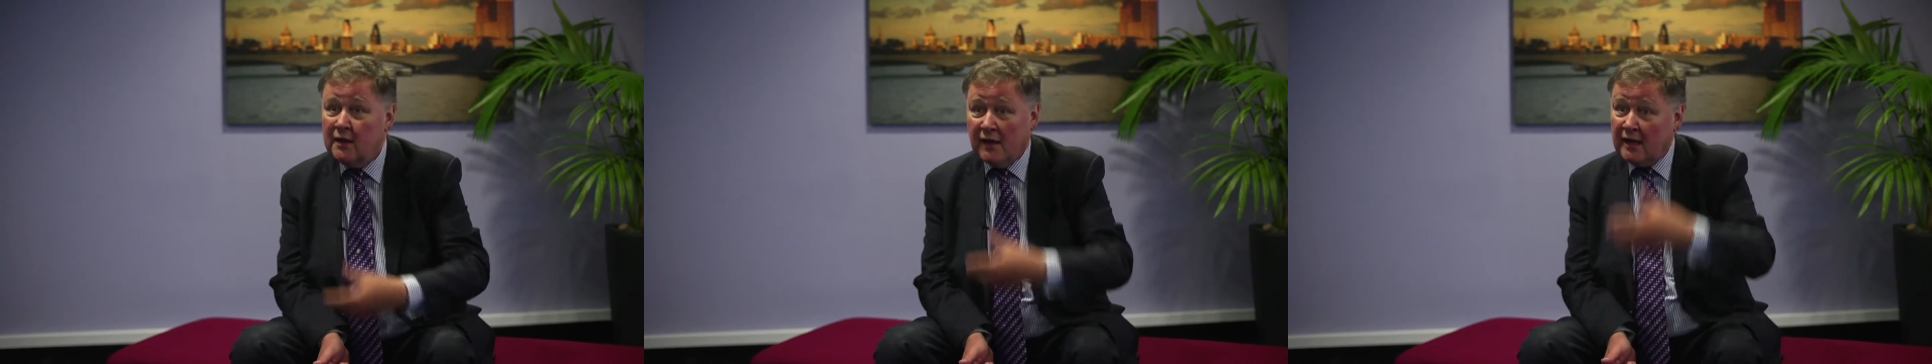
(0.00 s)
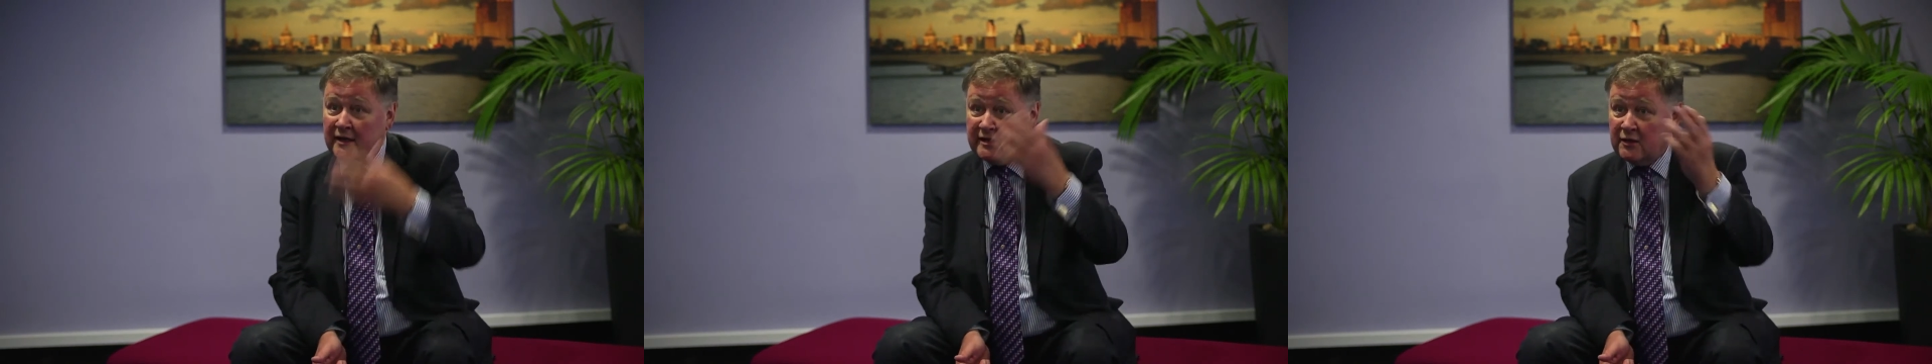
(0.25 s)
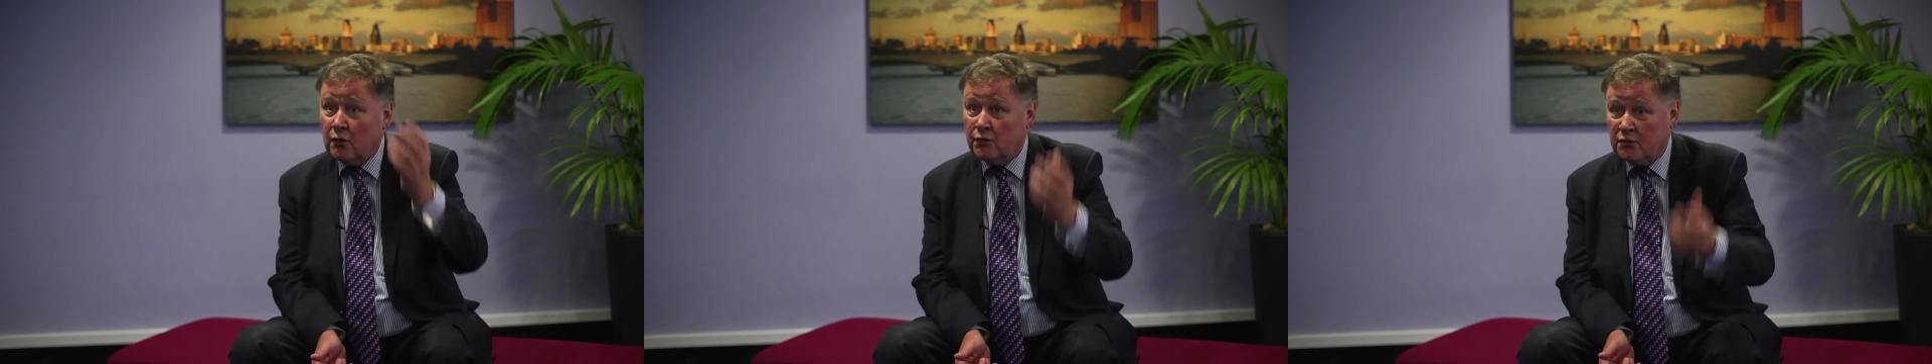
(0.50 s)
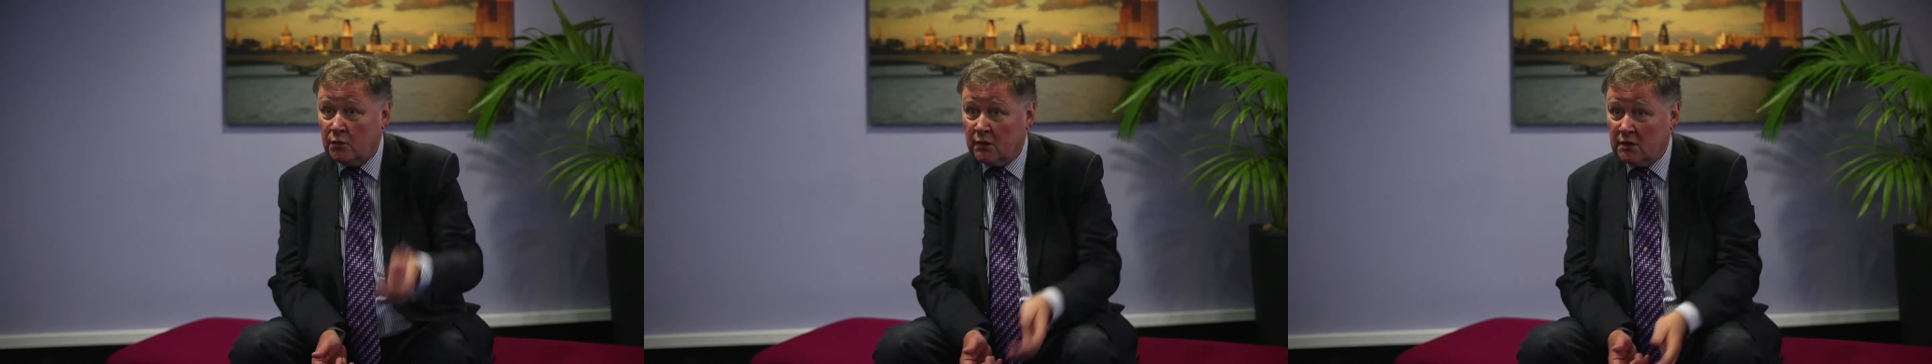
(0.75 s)
and indeed
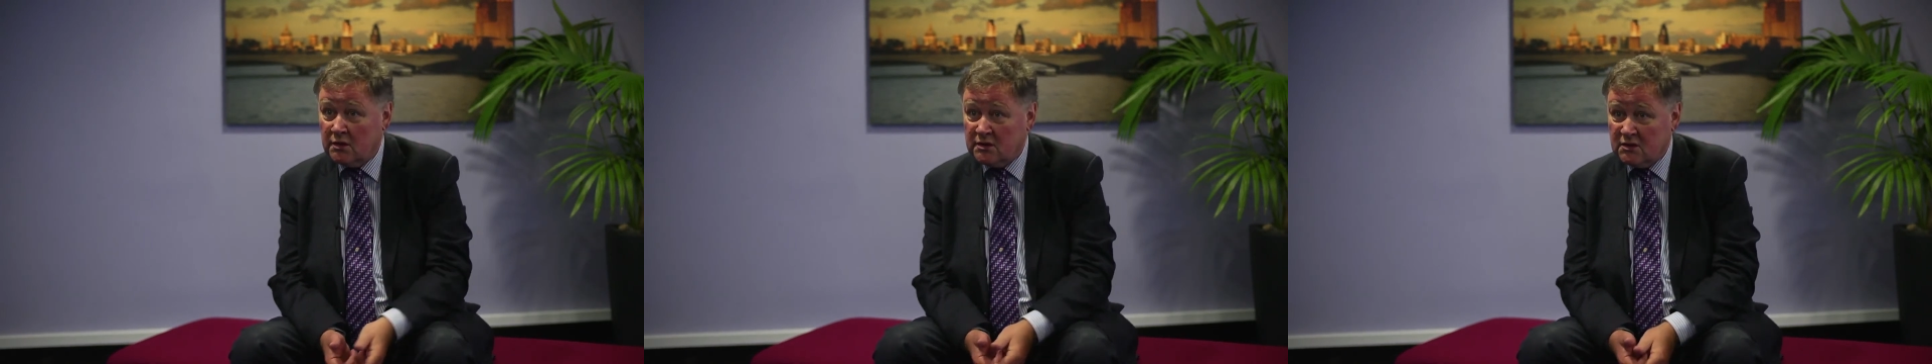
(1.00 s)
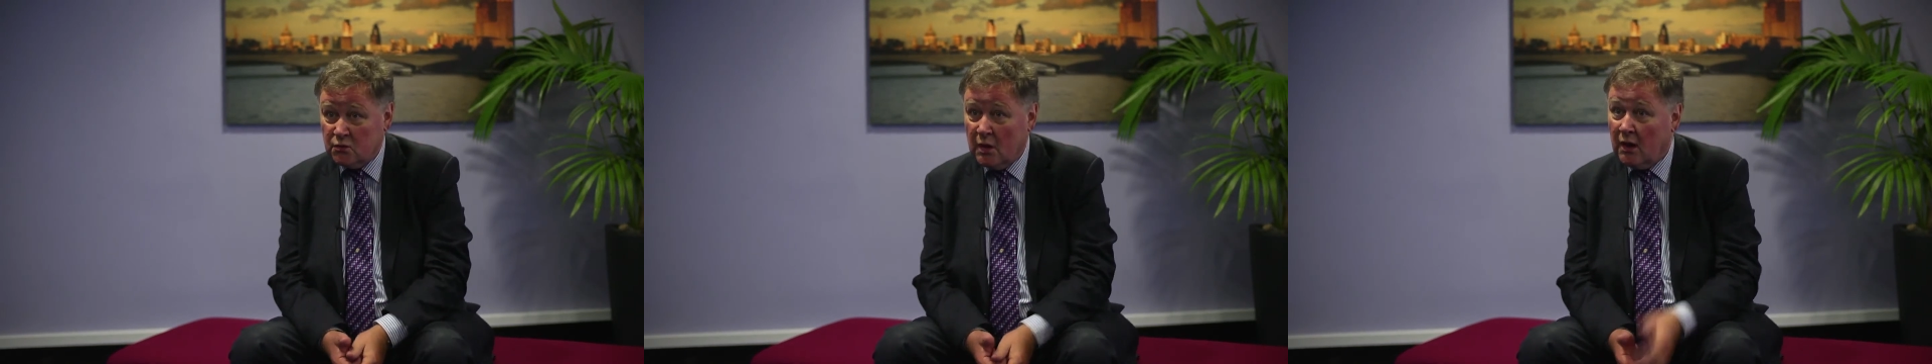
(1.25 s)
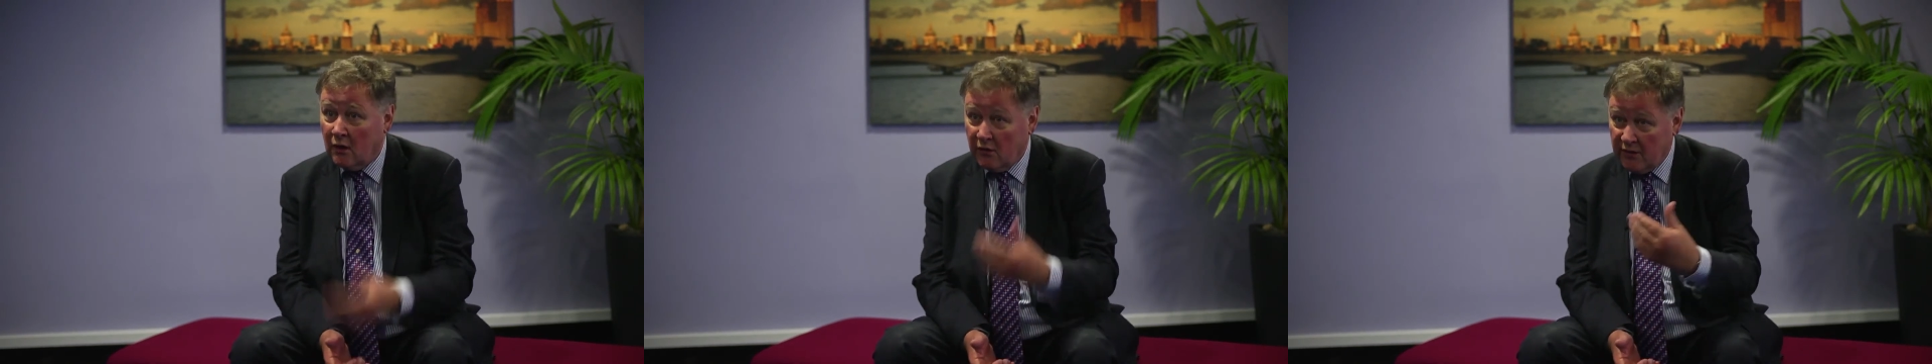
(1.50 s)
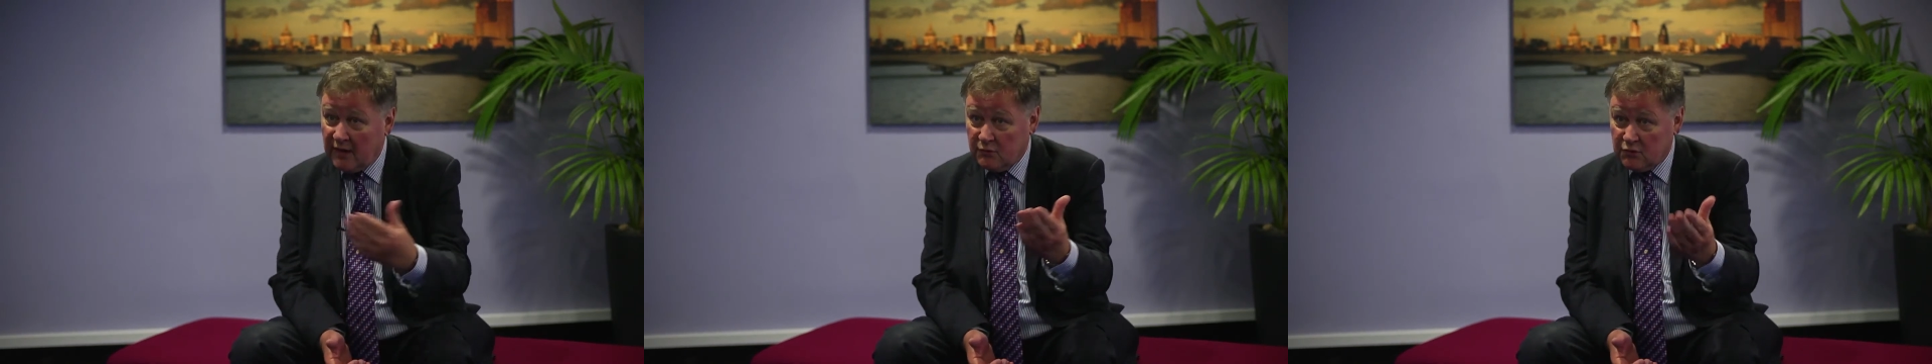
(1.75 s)
older workers as well.
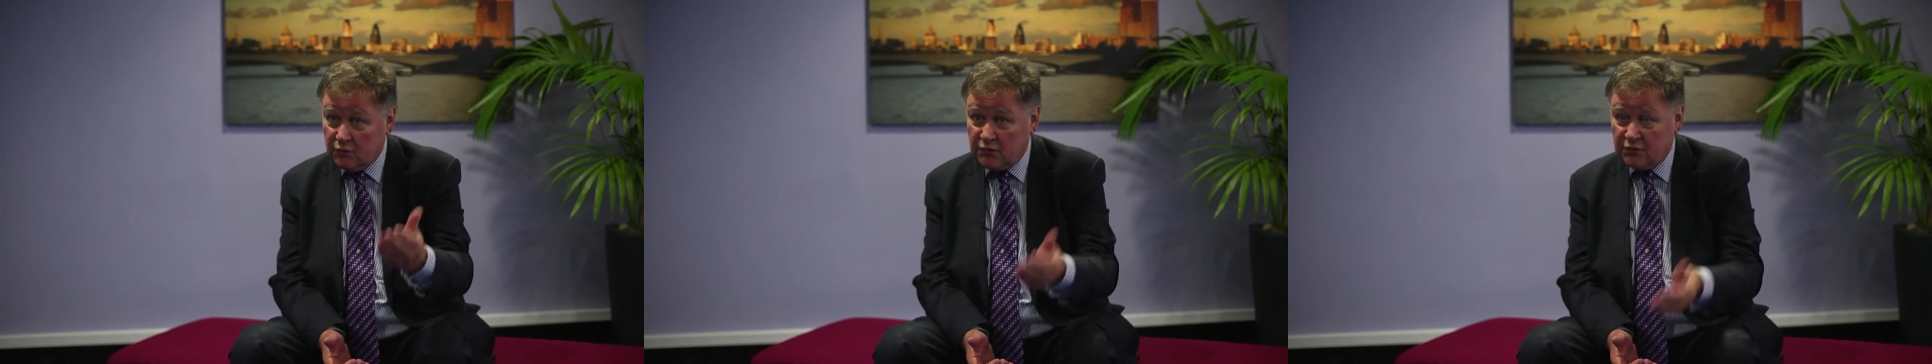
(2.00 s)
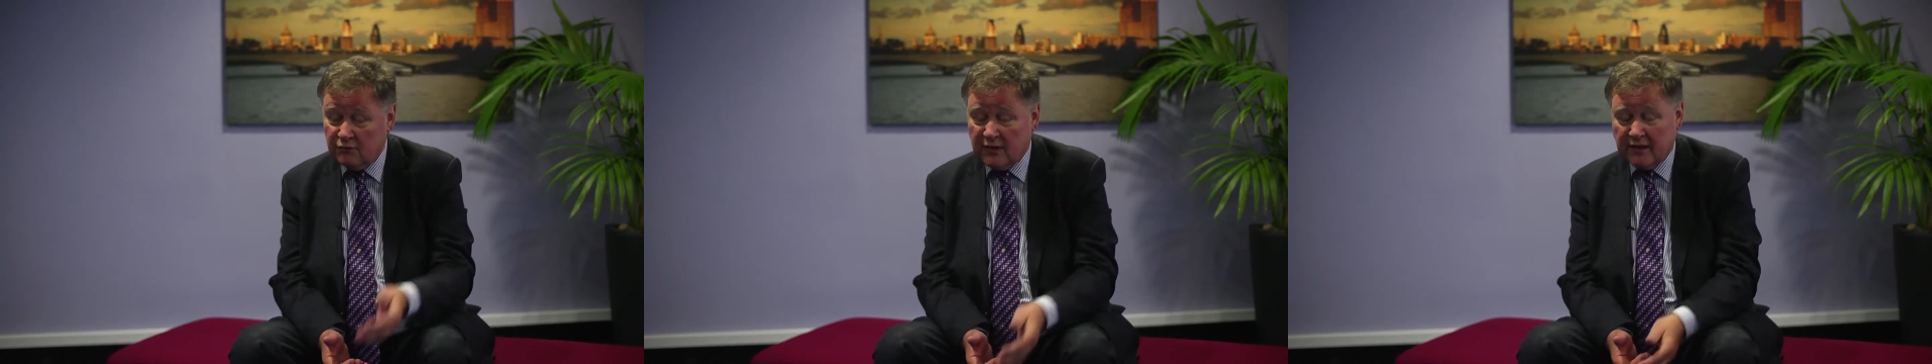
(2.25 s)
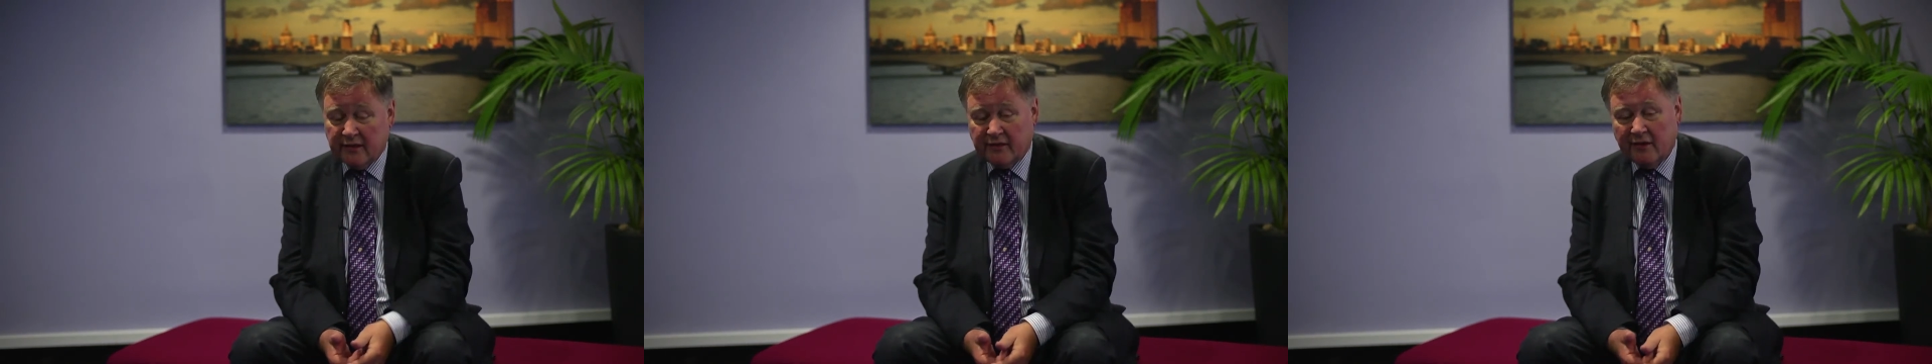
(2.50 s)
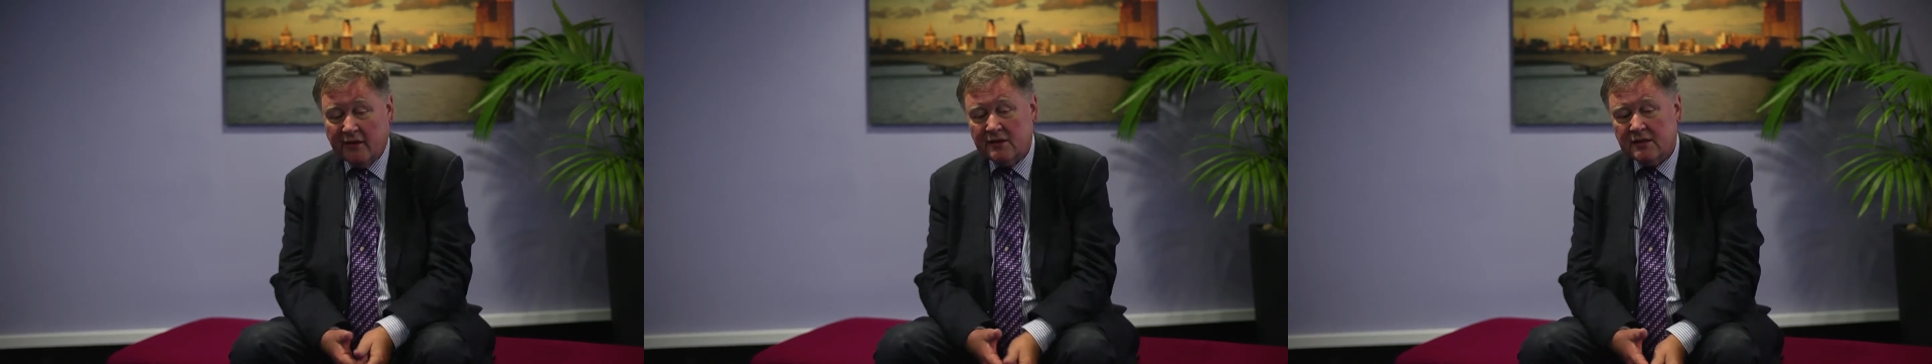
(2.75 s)
That was also
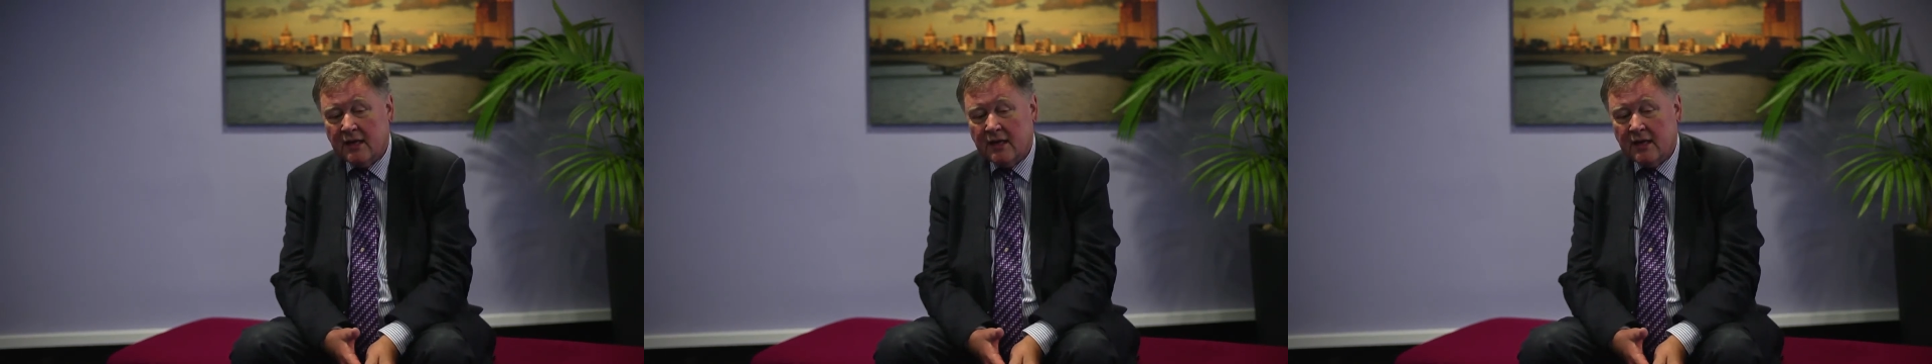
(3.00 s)
recognised.